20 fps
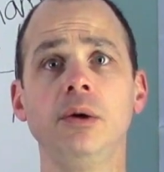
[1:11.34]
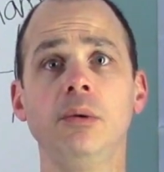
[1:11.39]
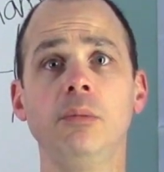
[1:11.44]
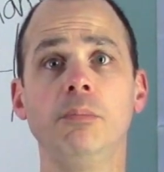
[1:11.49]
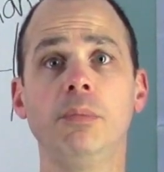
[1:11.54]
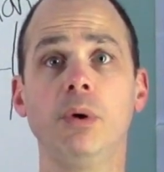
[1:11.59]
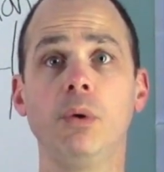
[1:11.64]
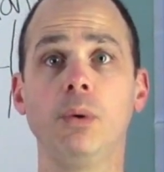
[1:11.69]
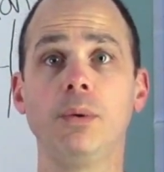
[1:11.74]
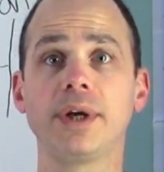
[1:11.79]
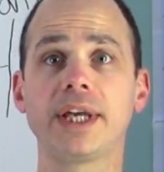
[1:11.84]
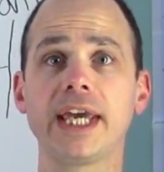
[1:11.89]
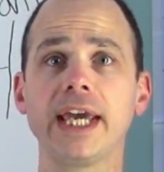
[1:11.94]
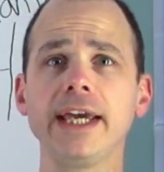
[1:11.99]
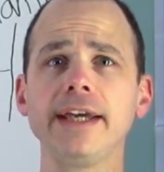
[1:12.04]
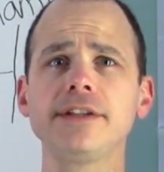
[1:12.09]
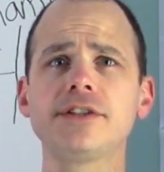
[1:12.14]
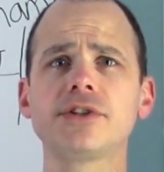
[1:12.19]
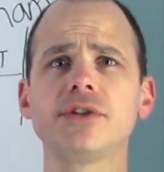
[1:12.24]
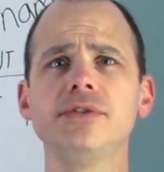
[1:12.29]
But what we
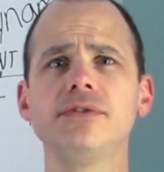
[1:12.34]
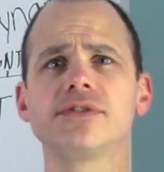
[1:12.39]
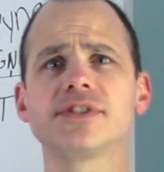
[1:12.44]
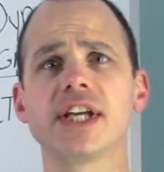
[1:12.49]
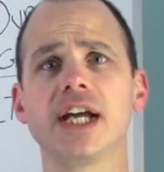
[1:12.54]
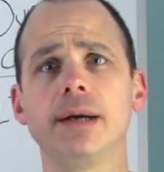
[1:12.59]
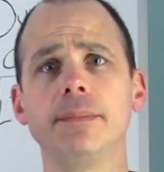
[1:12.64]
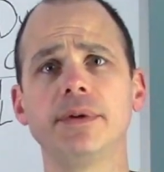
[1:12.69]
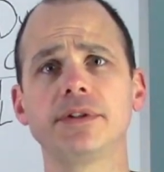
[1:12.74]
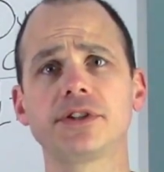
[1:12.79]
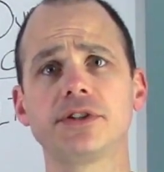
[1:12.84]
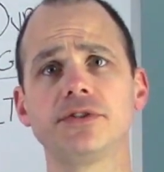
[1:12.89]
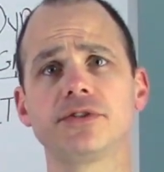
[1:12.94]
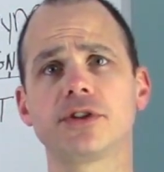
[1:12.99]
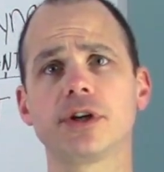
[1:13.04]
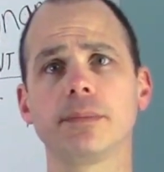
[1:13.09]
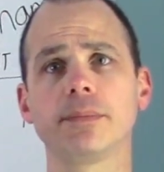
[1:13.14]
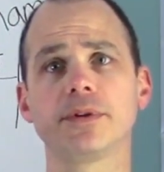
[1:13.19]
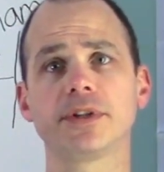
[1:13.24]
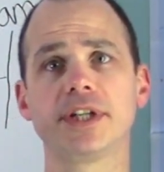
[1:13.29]
can choose is how much
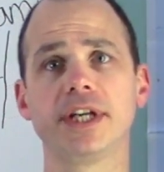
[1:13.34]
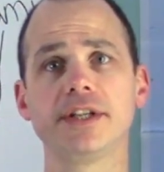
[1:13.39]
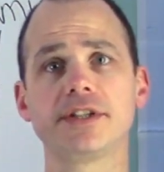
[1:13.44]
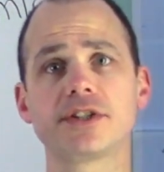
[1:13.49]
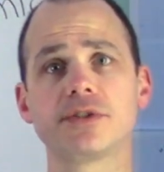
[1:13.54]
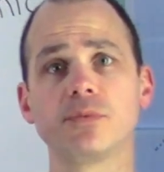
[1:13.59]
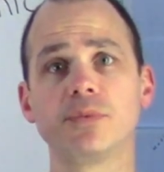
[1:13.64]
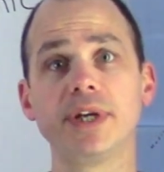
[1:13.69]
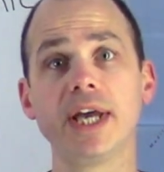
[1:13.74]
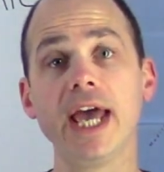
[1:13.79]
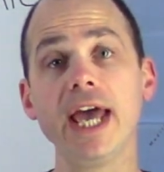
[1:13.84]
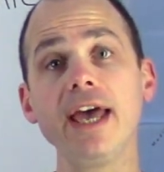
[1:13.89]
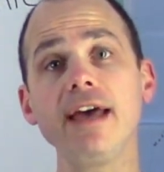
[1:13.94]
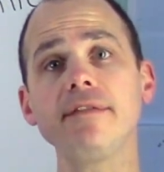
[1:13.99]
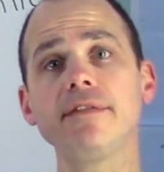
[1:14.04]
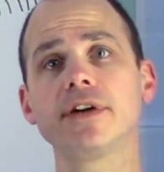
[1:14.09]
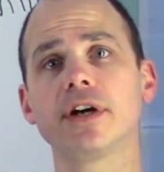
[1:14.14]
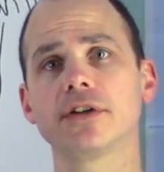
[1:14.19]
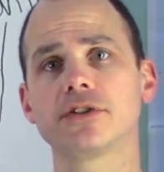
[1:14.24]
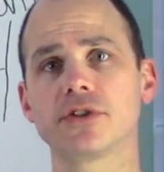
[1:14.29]
interpretation we
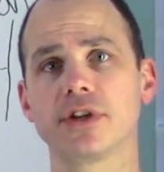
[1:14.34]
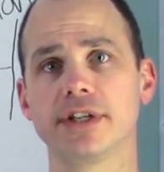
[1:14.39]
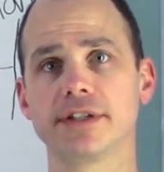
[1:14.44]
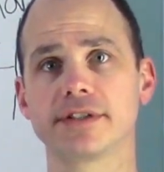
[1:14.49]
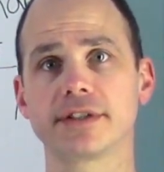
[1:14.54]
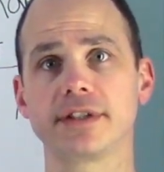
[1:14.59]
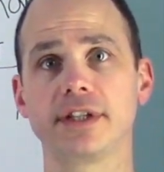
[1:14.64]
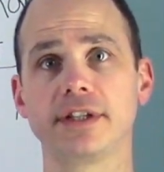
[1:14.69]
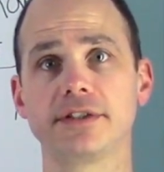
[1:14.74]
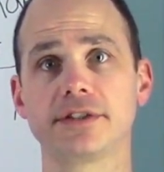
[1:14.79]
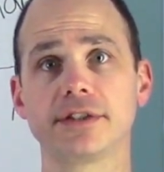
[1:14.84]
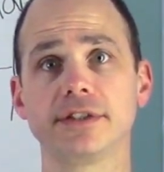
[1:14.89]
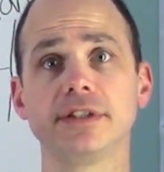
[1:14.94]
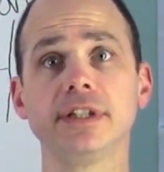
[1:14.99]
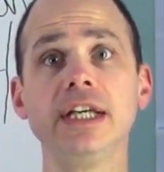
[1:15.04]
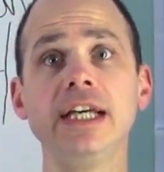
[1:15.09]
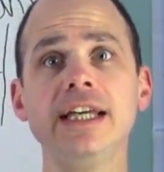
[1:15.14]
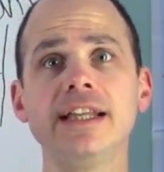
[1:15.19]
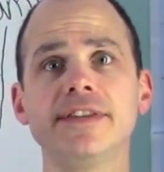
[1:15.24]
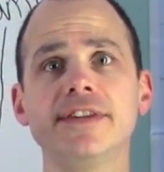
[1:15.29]
have in our translation.
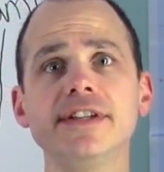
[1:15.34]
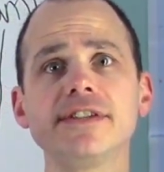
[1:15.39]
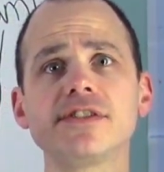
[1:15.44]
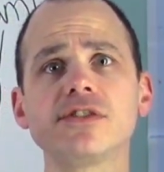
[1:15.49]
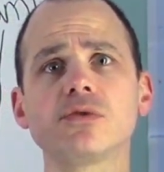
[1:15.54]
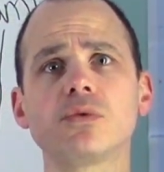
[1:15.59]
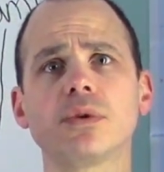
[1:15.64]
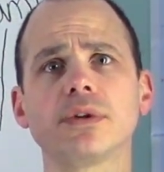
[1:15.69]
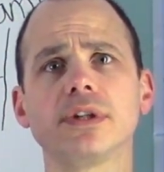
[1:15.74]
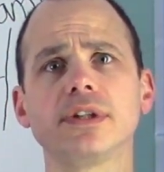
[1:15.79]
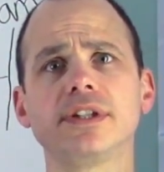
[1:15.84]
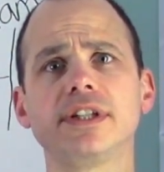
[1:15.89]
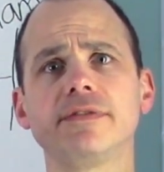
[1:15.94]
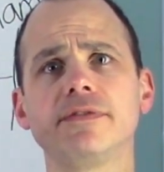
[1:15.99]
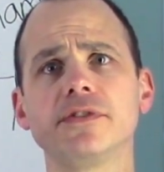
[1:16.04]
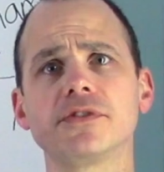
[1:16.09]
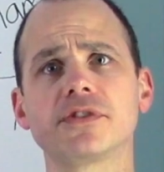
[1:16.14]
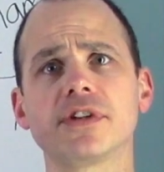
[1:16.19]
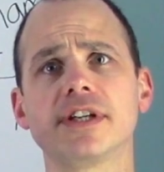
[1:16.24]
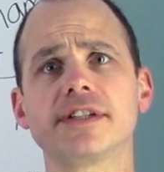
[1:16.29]
This is where the
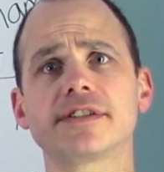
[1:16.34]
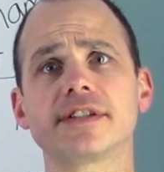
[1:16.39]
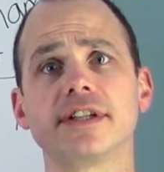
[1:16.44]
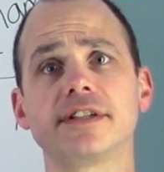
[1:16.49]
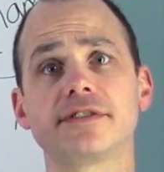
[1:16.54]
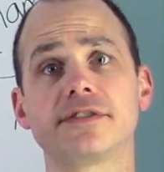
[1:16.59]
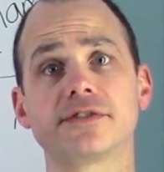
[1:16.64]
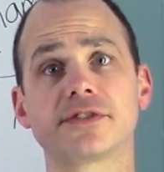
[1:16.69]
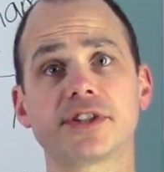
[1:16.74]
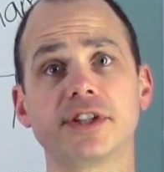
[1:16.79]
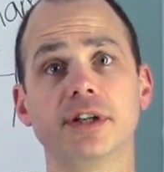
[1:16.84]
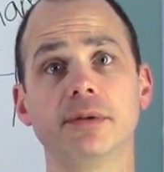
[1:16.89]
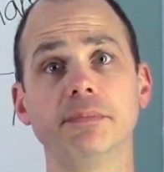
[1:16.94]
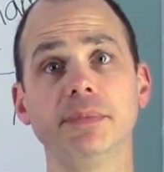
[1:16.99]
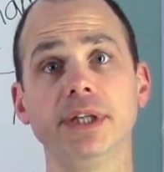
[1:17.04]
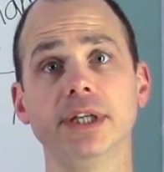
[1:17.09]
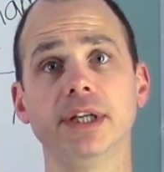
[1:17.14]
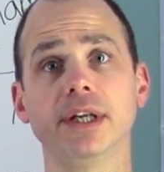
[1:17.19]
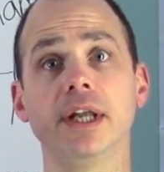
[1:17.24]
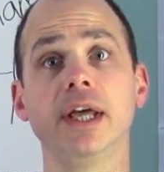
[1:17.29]
different translations come
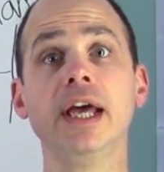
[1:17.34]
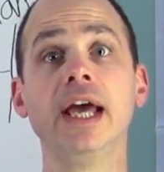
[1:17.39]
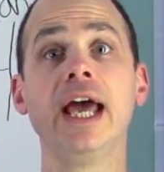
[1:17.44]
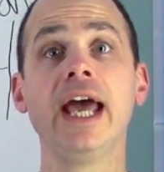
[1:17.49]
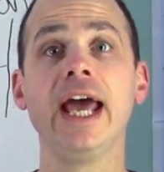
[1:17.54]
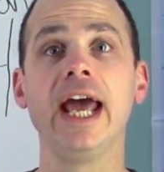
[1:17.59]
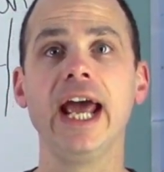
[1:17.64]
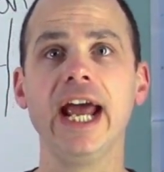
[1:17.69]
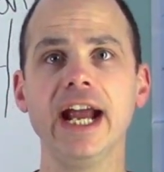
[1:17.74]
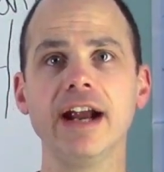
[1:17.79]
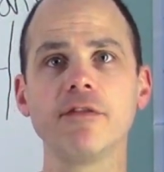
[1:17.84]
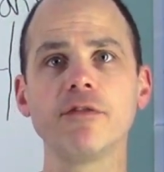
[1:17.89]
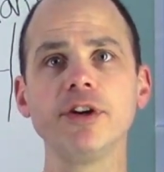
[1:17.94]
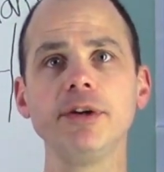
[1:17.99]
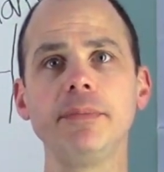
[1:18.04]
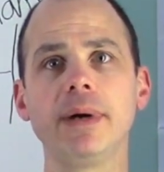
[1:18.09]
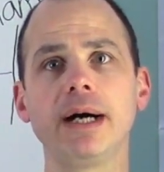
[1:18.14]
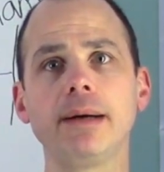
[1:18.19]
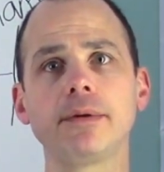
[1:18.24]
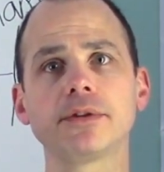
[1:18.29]
in. Every
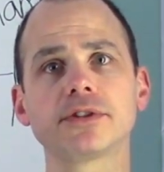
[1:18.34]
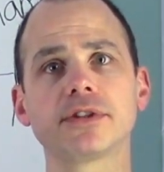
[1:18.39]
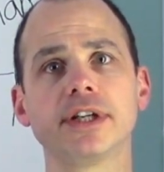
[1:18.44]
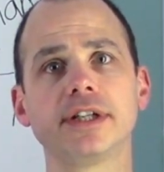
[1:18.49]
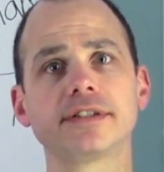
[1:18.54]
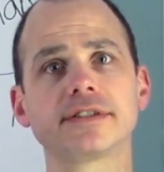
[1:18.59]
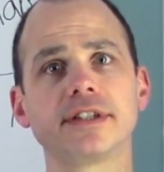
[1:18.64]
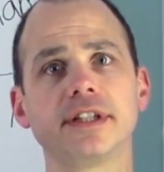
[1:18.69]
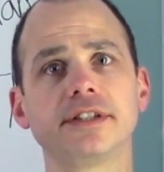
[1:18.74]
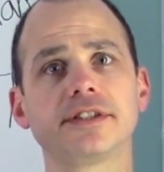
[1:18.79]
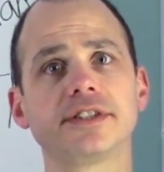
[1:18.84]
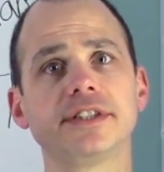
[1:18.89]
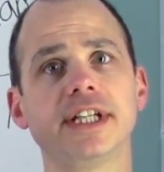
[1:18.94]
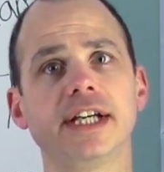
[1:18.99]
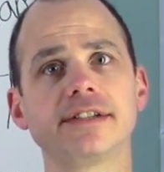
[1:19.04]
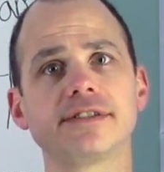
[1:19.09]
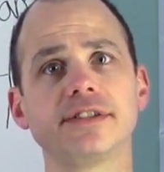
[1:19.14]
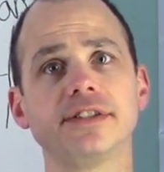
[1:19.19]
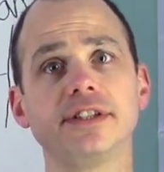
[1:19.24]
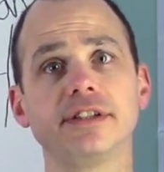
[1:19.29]
Bible translation
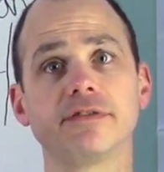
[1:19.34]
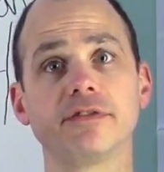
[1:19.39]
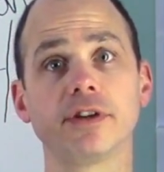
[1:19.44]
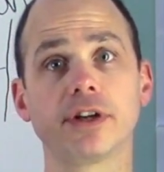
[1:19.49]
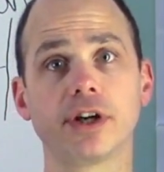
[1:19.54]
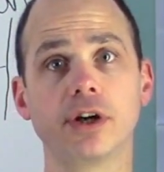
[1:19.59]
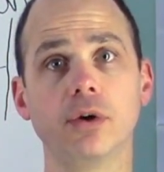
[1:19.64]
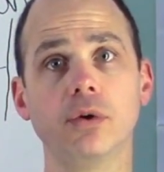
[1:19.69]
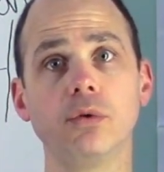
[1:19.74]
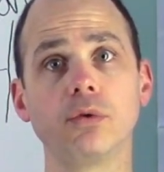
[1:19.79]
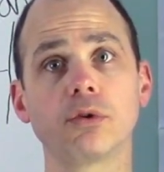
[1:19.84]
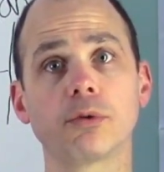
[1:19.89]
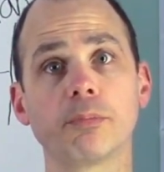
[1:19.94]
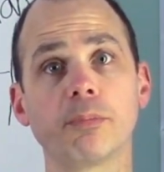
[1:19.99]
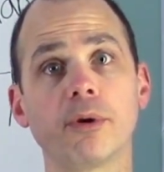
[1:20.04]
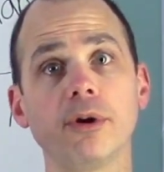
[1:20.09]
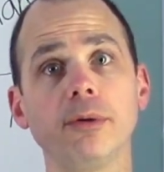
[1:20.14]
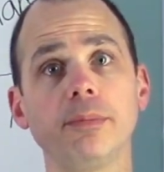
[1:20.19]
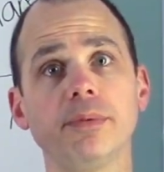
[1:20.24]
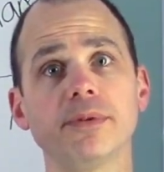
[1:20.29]
has a different goal or
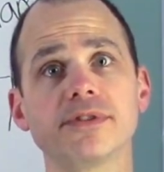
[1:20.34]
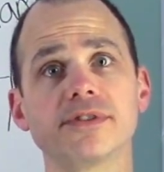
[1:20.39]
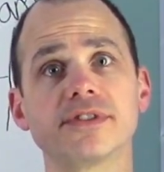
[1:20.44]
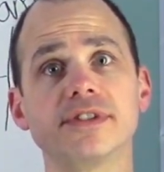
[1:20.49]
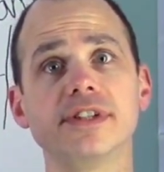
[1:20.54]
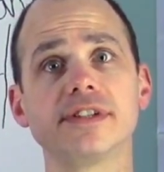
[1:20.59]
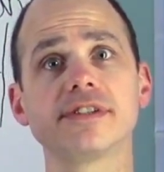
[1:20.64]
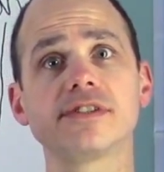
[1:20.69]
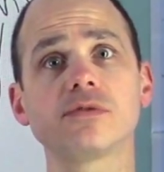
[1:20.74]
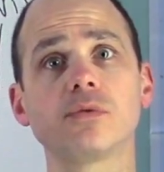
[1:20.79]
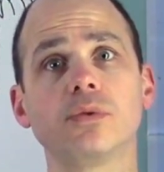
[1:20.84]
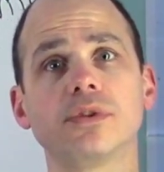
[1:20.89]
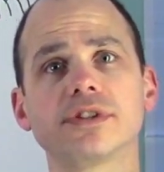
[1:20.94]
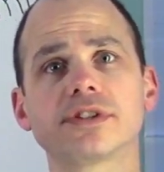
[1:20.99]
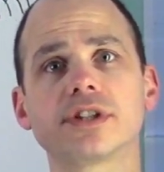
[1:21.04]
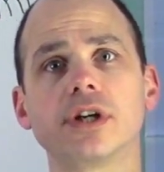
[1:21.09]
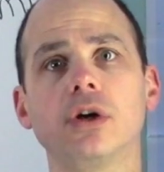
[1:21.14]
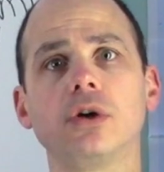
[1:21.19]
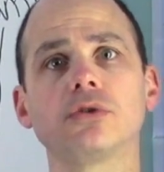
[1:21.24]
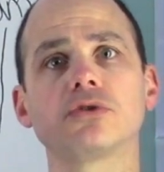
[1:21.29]
purpose. This is what is
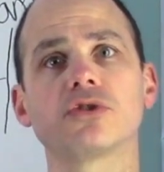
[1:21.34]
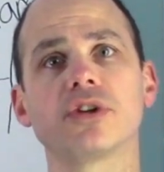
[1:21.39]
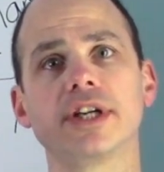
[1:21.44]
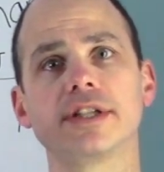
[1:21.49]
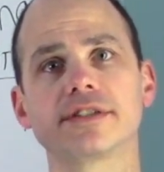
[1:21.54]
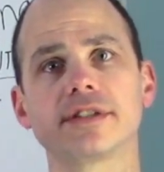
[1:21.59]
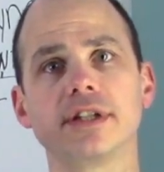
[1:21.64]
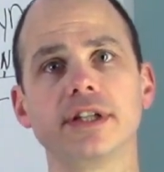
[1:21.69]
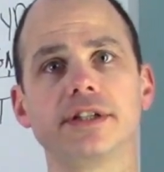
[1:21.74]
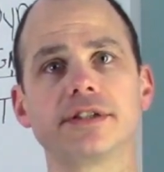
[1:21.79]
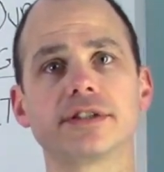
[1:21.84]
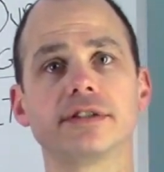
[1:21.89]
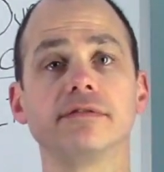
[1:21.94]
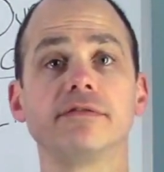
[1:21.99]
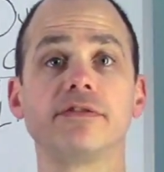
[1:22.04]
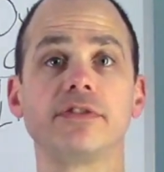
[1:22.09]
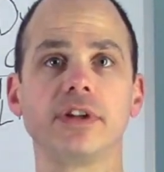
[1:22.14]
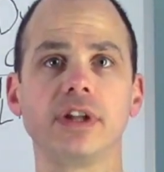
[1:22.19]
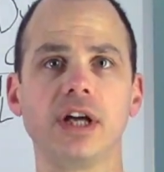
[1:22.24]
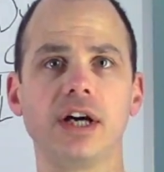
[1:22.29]
called translation
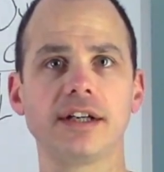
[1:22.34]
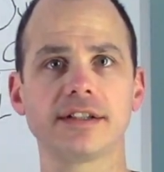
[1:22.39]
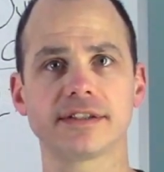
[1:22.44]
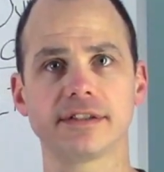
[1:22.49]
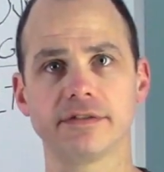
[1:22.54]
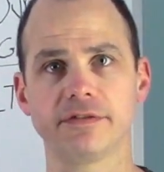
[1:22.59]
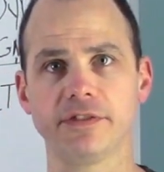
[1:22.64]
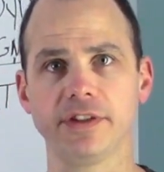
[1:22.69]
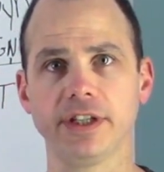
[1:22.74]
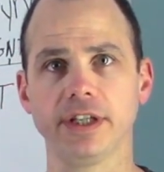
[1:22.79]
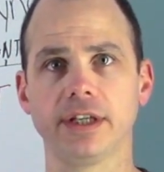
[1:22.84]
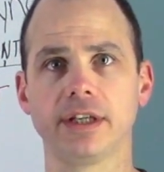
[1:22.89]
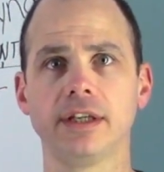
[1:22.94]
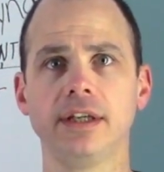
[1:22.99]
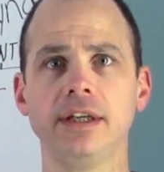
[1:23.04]
philosophy.